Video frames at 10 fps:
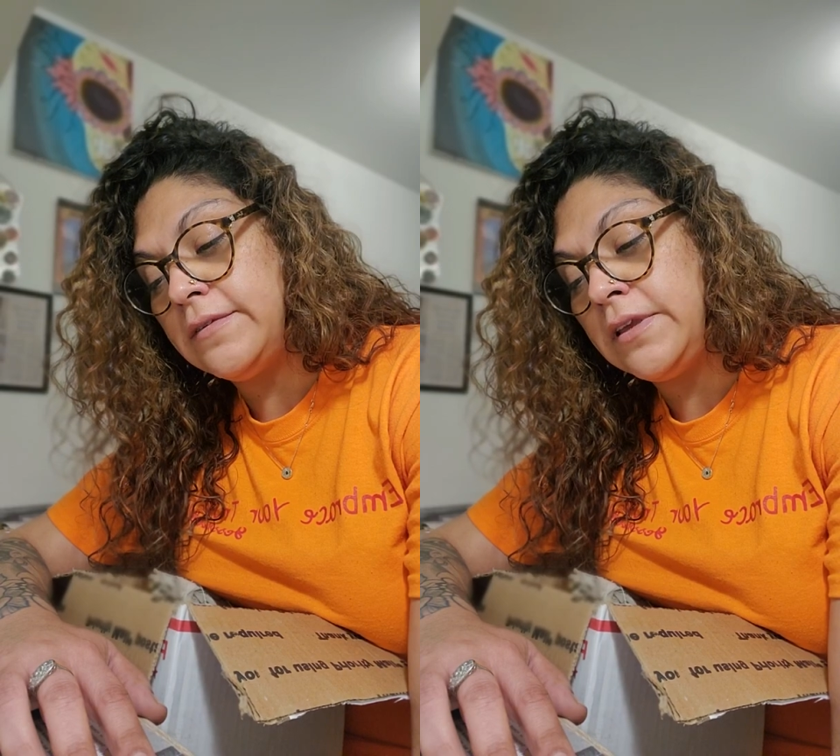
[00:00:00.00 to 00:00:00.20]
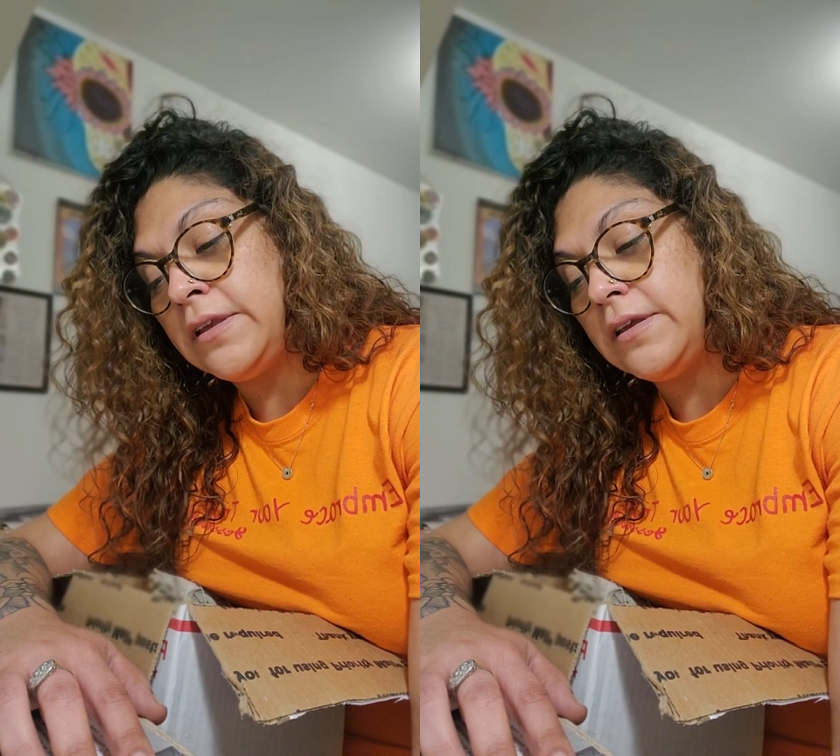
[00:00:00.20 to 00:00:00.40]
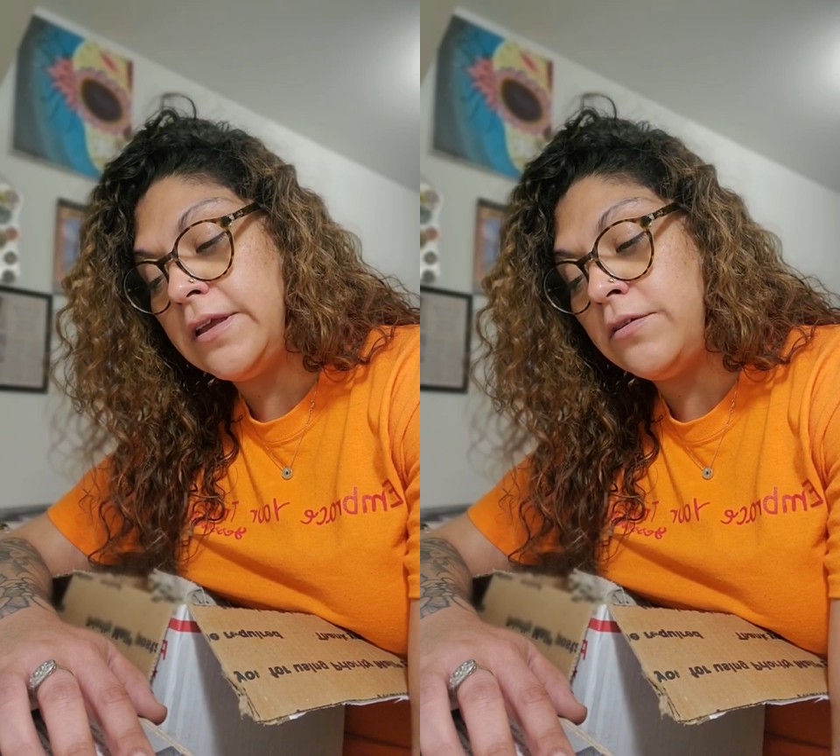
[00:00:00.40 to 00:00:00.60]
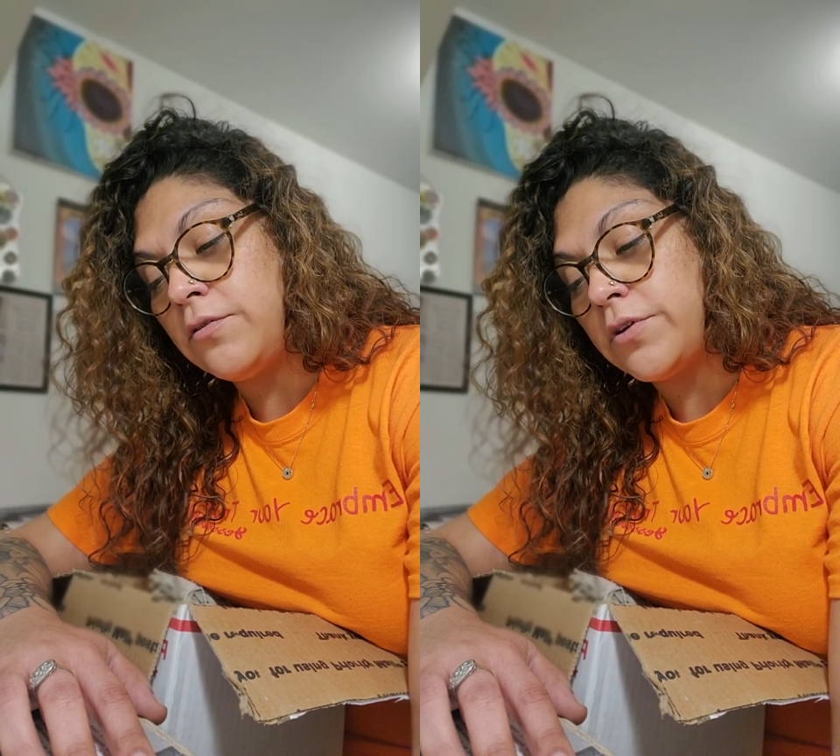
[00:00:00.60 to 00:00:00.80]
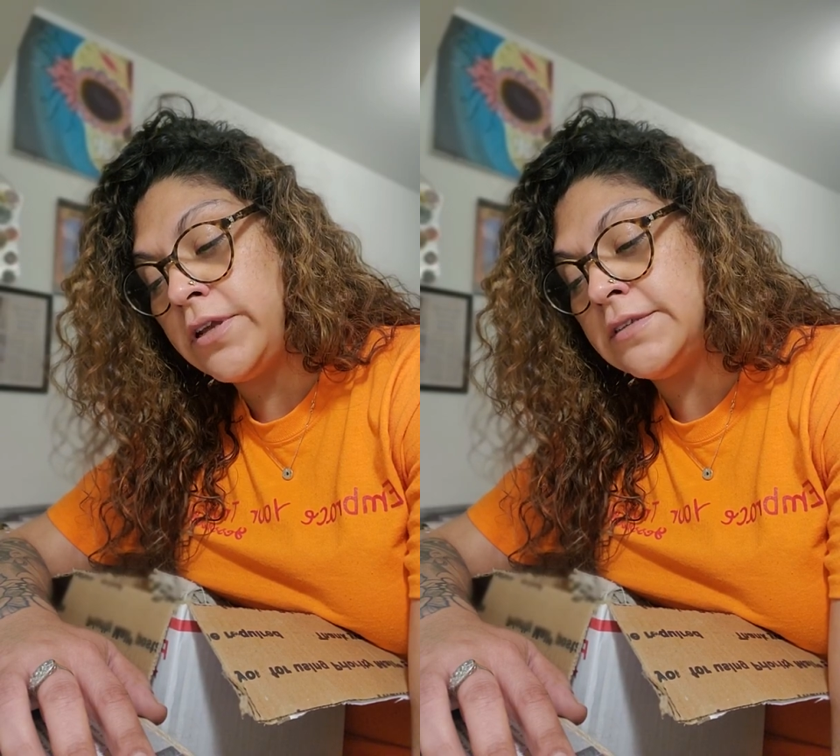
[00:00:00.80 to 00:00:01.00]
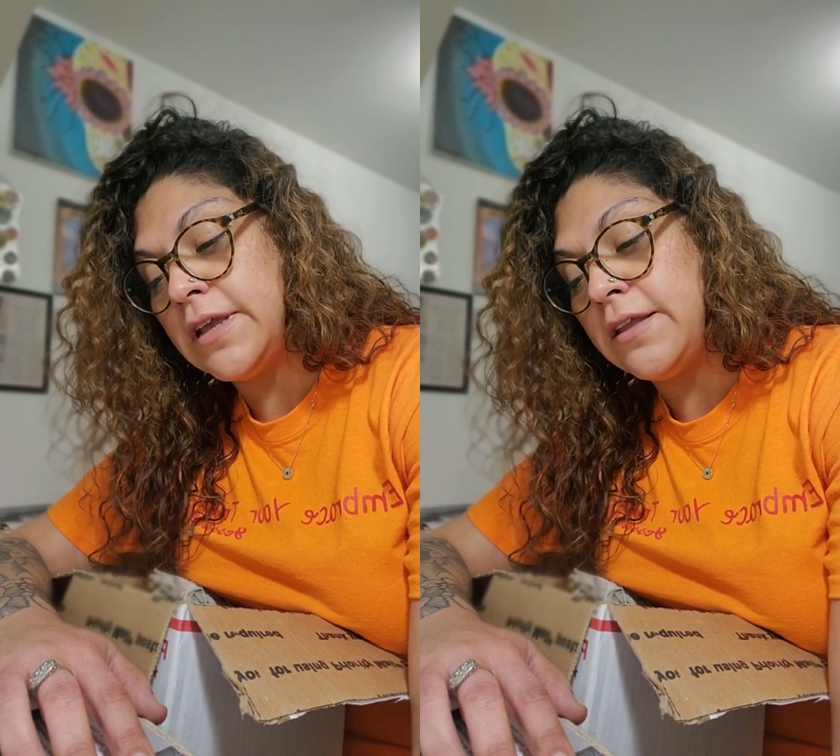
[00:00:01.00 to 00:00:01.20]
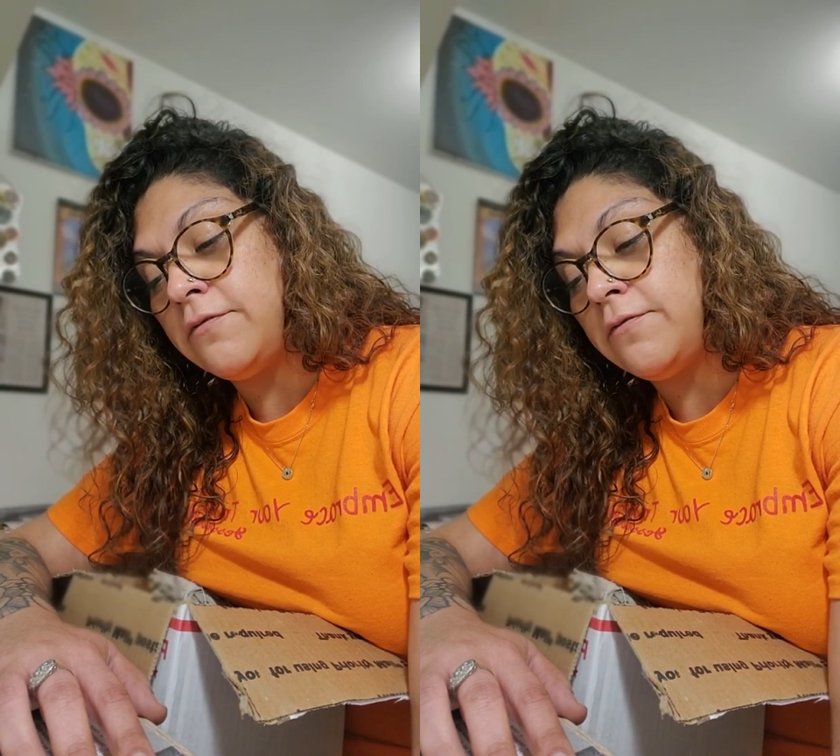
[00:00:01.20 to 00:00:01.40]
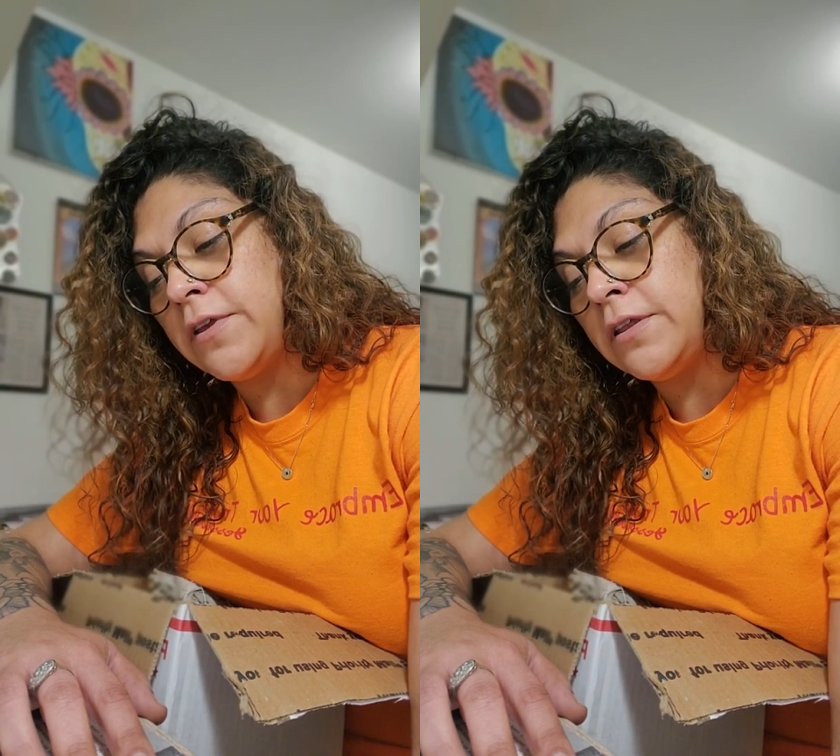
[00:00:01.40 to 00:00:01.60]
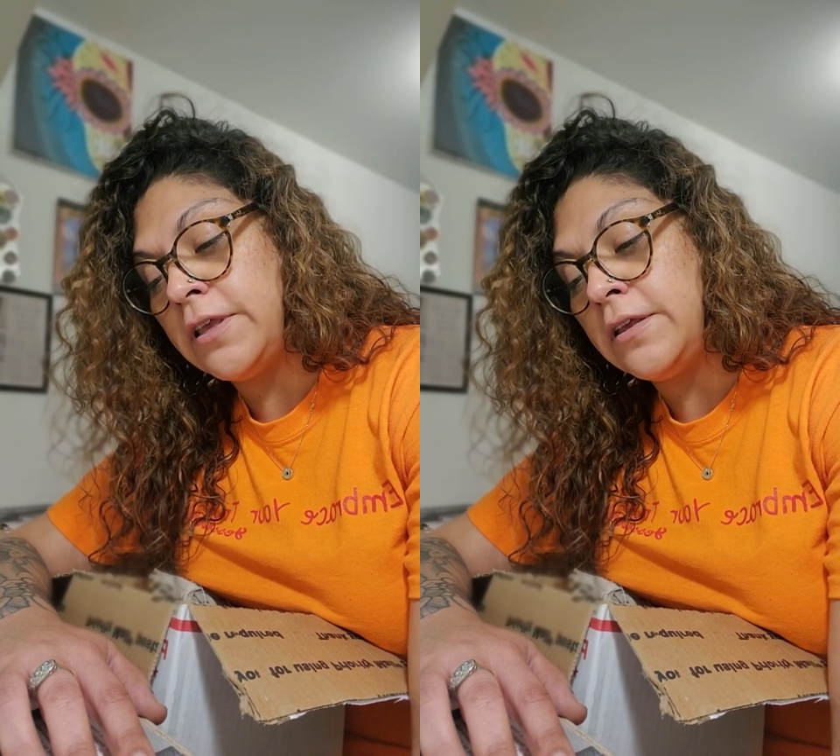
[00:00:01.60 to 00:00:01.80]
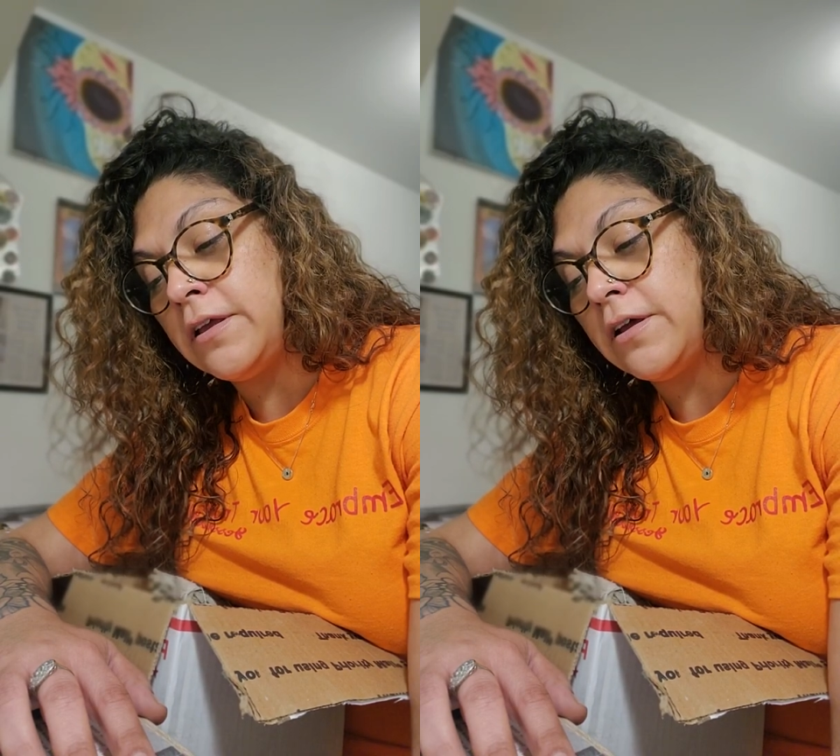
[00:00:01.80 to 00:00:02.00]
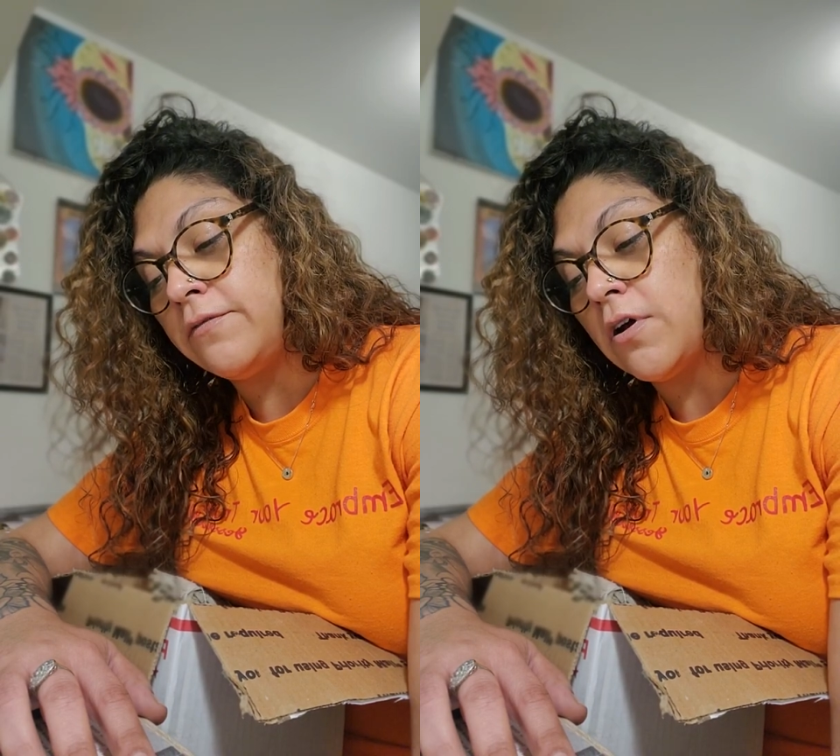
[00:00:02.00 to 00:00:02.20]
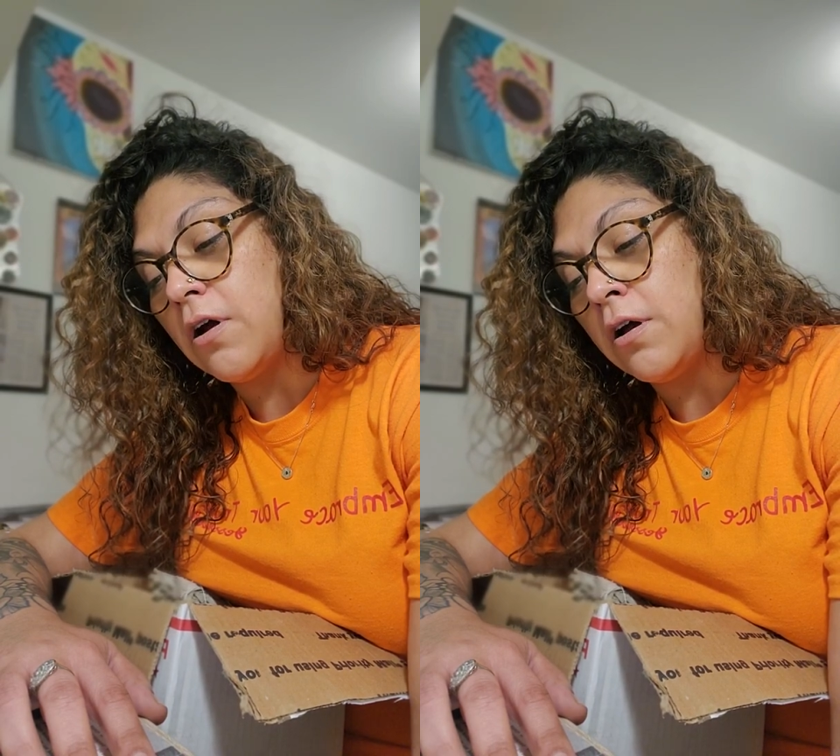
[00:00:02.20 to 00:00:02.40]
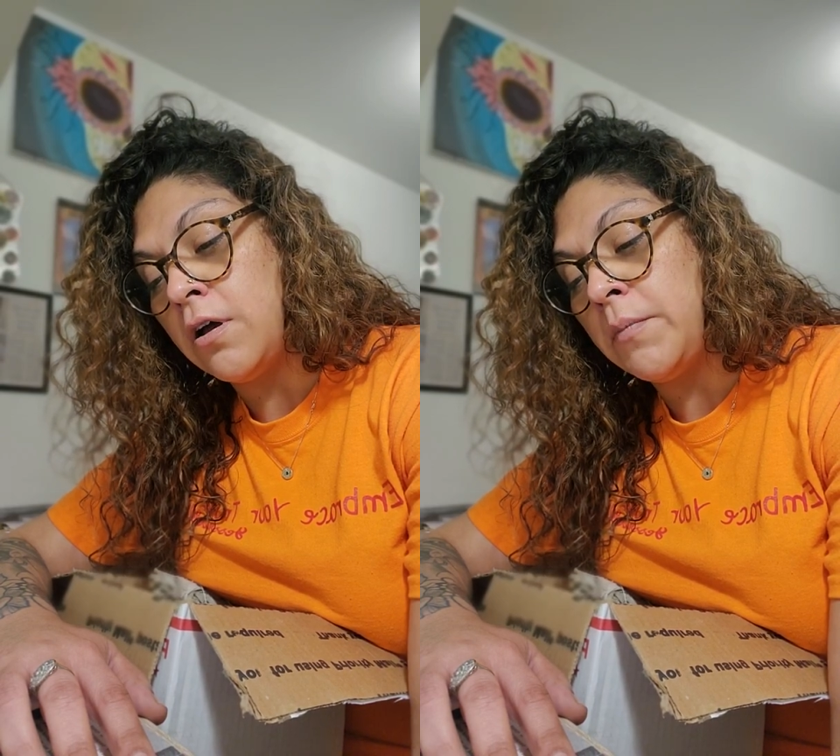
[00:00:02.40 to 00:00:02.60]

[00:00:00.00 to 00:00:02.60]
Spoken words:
and feeling of calm,